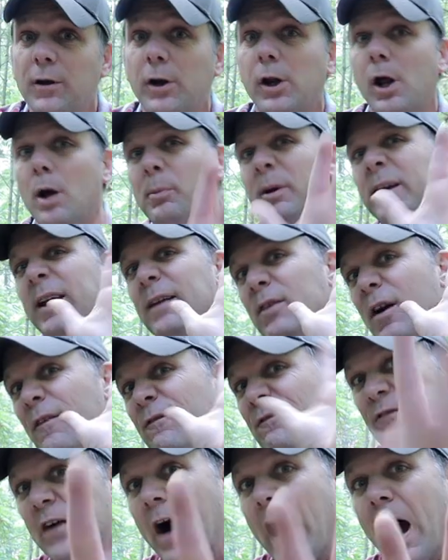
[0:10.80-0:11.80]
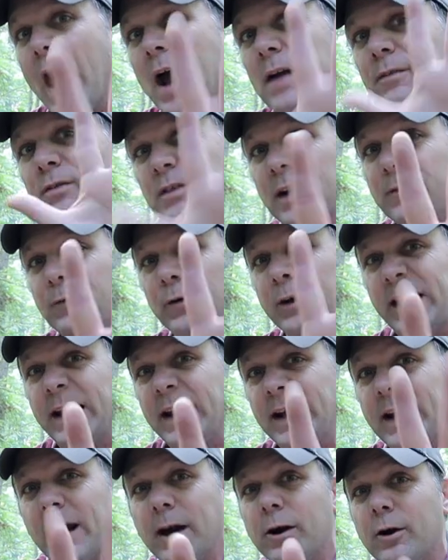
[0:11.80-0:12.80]
video, I'm going to give you 5 different
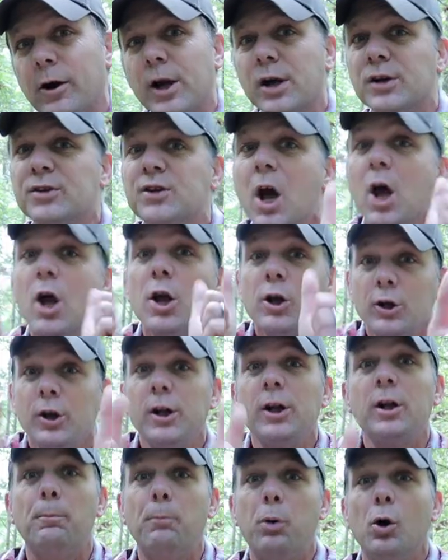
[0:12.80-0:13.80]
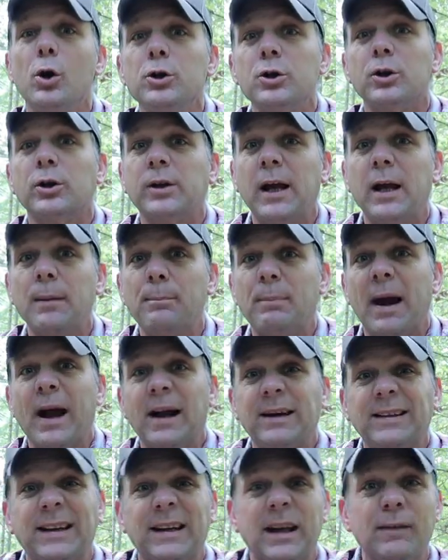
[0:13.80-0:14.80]
key areas you need to put in your kit
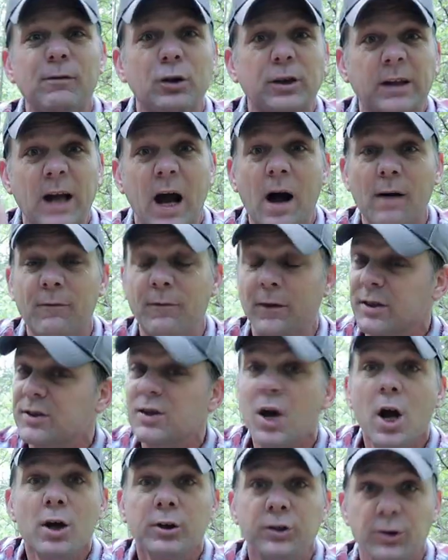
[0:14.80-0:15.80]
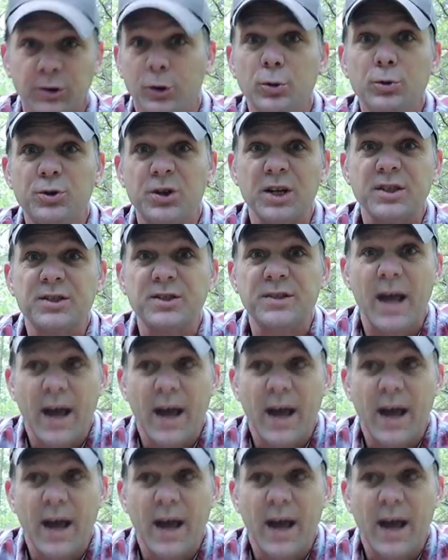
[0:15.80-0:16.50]
bag to give you confidence to do just